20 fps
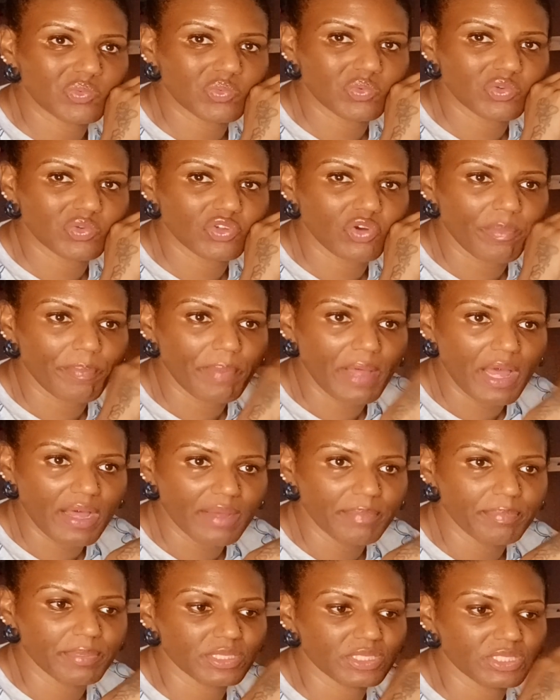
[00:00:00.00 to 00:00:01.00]
your
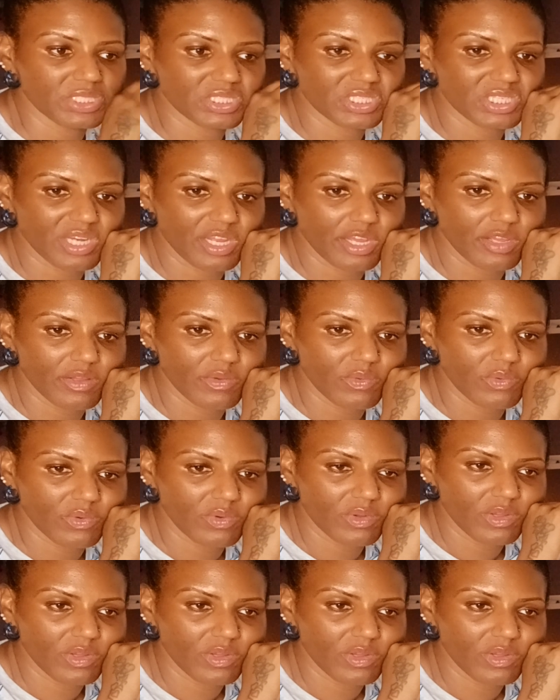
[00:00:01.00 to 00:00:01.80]
purpose you know